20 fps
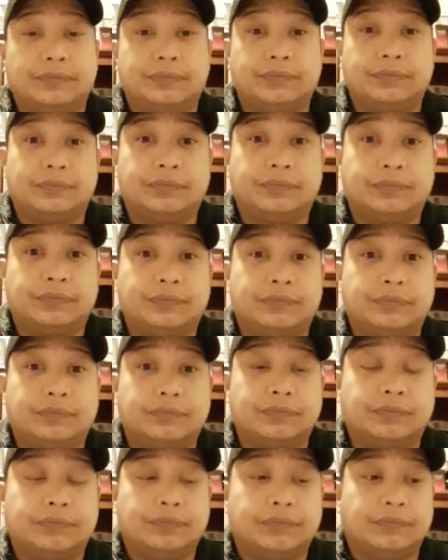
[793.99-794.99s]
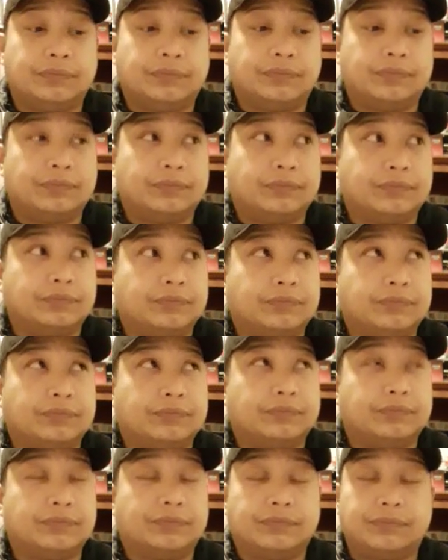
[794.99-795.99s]

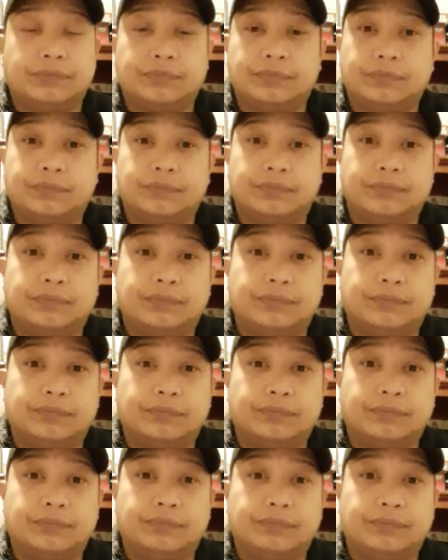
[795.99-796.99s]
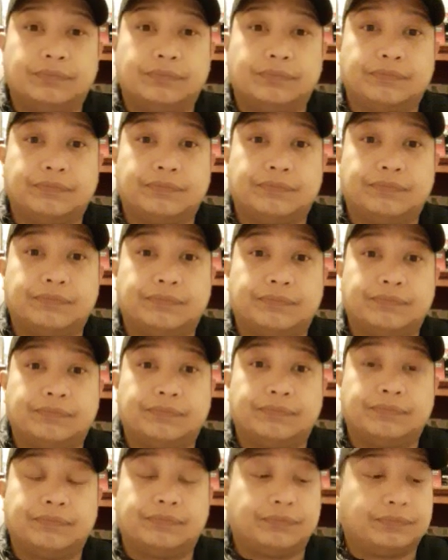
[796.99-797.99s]

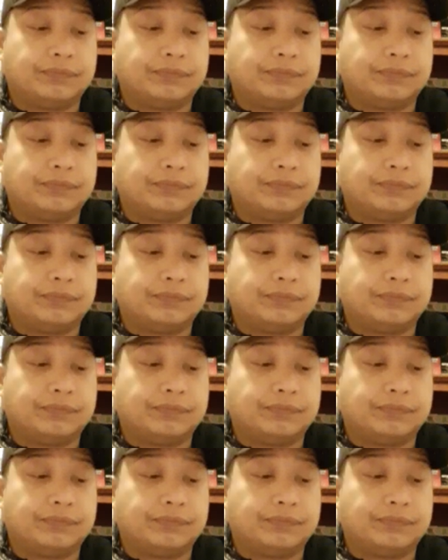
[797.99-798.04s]
(no one is talking)